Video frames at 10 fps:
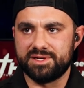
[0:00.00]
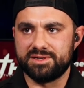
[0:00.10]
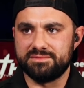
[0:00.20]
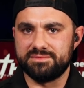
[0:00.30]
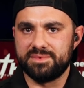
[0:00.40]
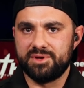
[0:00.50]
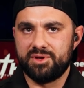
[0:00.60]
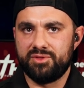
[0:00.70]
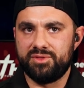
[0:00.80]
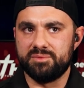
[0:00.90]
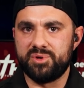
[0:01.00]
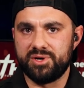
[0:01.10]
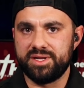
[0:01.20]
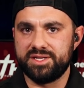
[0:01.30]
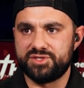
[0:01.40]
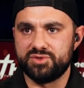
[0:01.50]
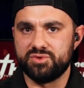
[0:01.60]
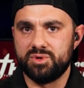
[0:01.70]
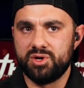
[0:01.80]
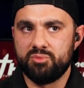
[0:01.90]
they're, the ability
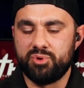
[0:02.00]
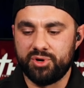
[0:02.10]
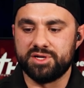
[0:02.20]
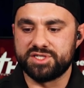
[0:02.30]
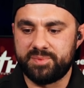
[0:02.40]
to put a